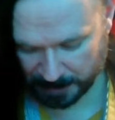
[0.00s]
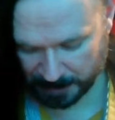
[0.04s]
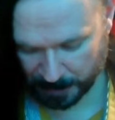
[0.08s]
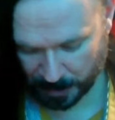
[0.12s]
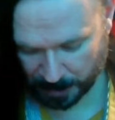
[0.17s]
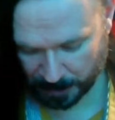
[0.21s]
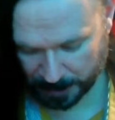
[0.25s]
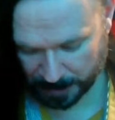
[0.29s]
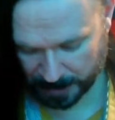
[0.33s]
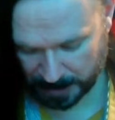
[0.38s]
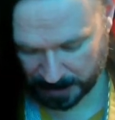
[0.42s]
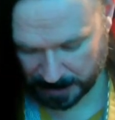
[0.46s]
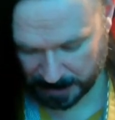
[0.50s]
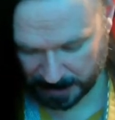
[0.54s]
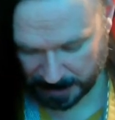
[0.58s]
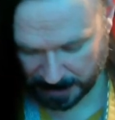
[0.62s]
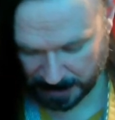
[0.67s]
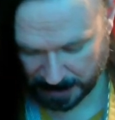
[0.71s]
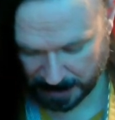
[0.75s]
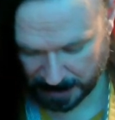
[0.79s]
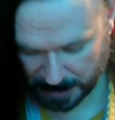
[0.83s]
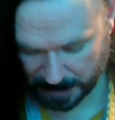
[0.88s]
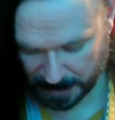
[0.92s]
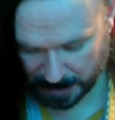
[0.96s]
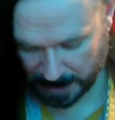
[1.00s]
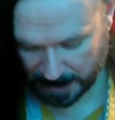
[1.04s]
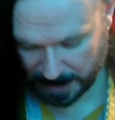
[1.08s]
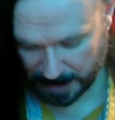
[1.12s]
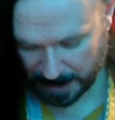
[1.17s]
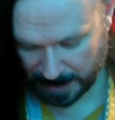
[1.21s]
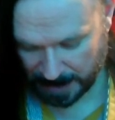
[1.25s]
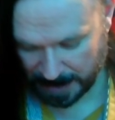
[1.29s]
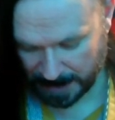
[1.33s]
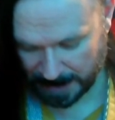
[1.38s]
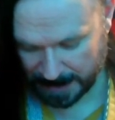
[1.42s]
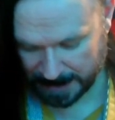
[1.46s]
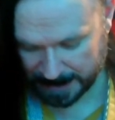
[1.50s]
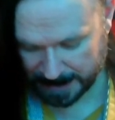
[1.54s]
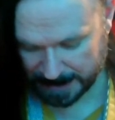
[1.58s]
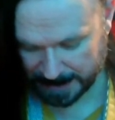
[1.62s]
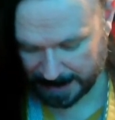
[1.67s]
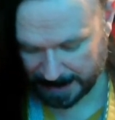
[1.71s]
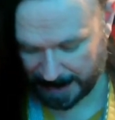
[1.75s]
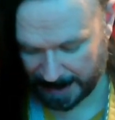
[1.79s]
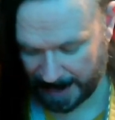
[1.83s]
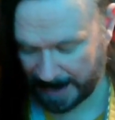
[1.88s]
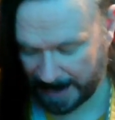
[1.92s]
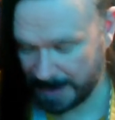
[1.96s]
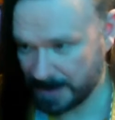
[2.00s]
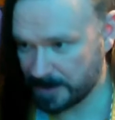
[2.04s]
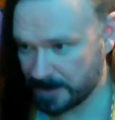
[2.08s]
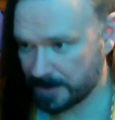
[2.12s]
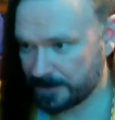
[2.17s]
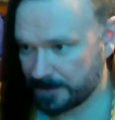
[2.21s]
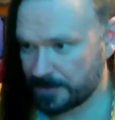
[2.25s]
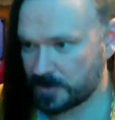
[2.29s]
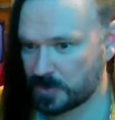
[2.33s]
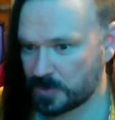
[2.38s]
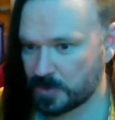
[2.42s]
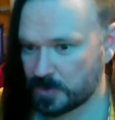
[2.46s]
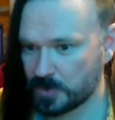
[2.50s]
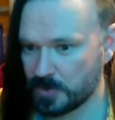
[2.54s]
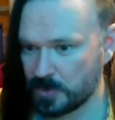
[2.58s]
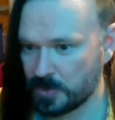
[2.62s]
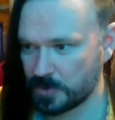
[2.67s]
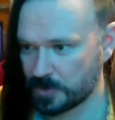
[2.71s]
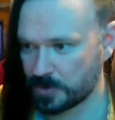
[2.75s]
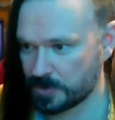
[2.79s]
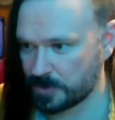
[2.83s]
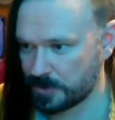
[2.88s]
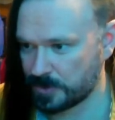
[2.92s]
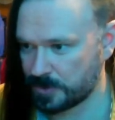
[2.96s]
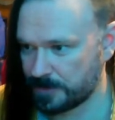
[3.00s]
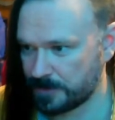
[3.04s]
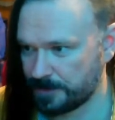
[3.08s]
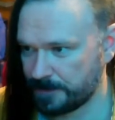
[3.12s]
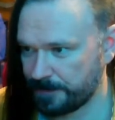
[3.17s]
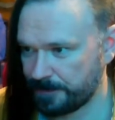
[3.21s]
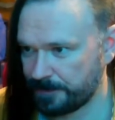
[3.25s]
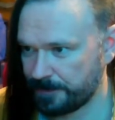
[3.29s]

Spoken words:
moment is the 8 of Swords.